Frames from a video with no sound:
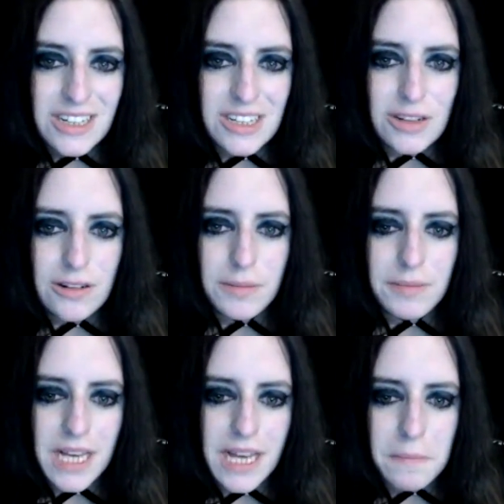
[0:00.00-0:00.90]
told
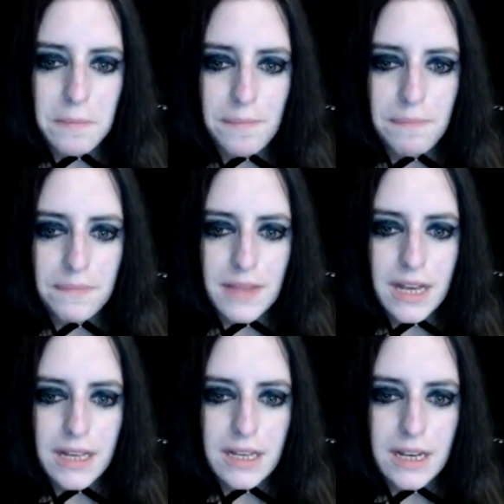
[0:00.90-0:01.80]
me,
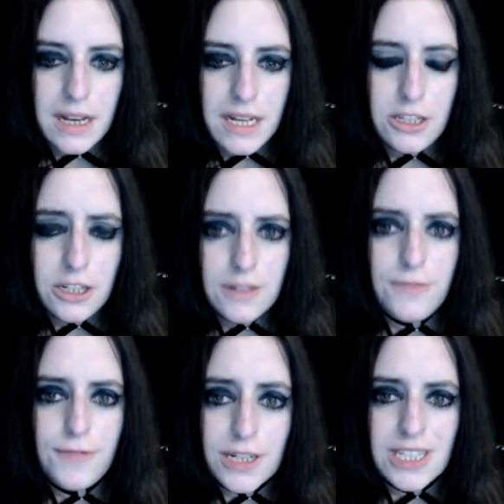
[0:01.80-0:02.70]
it's your
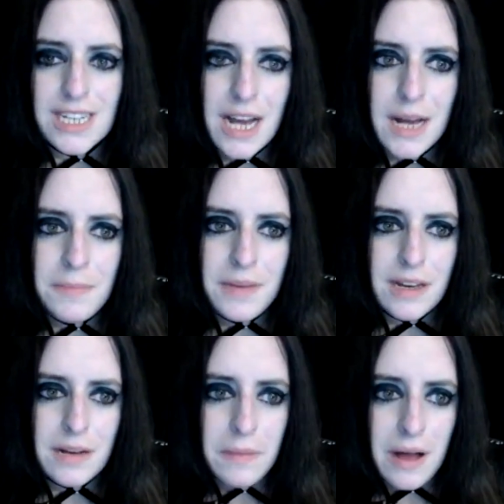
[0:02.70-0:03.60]
first time
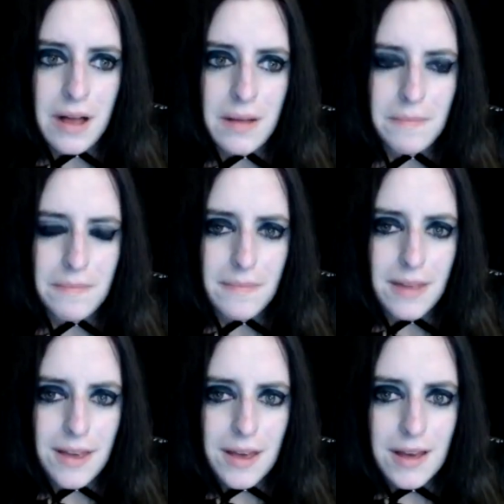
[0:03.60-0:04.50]
being a mom,
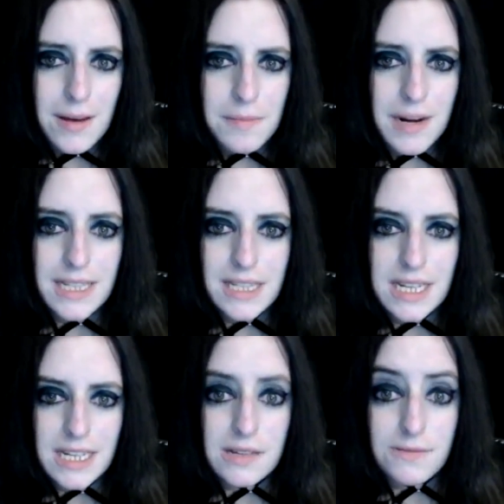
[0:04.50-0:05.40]
but it's
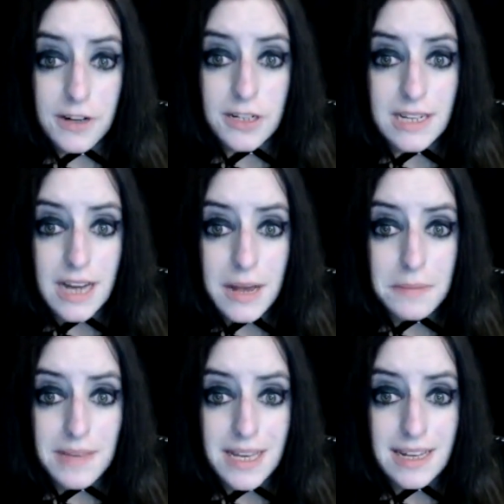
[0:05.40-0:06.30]
his first time
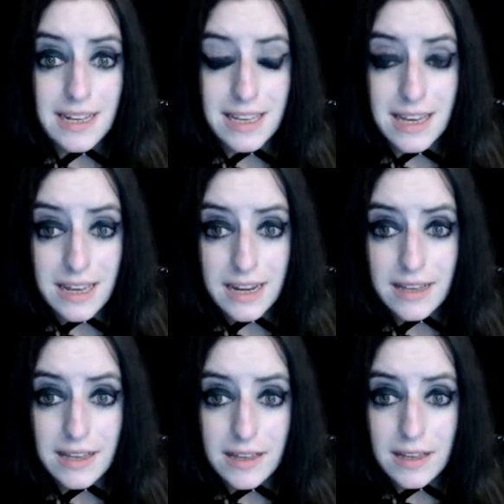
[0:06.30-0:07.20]
being a kid.
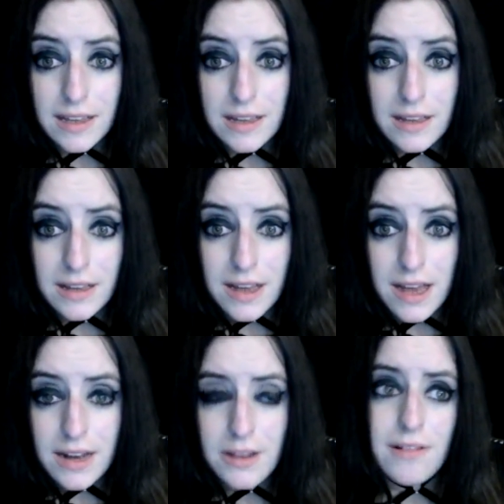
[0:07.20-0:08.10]

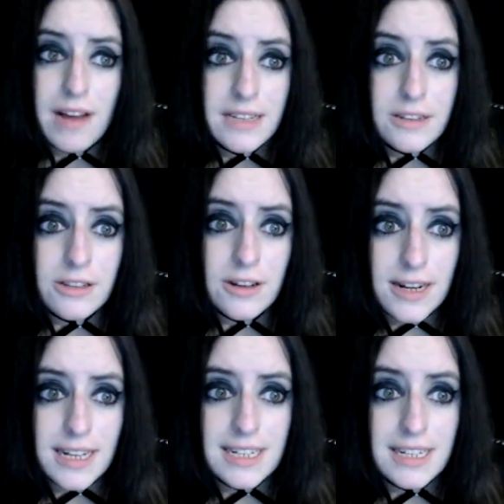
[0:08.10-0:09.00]
And you guys are
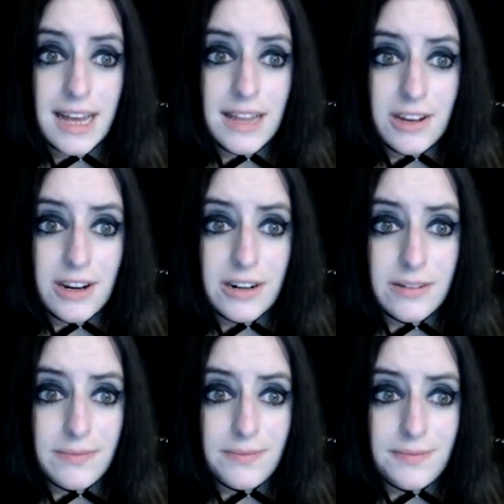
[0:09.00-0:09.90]
learning together.
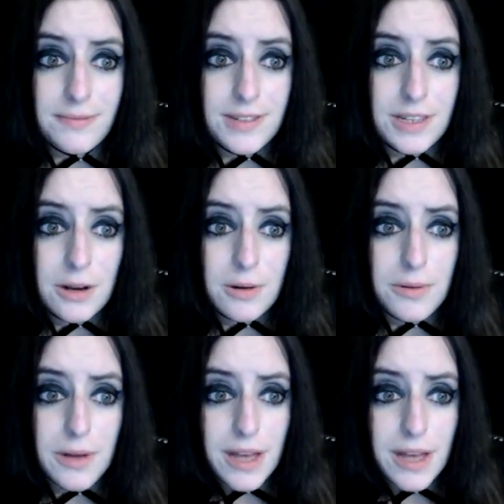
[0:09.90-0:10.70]
So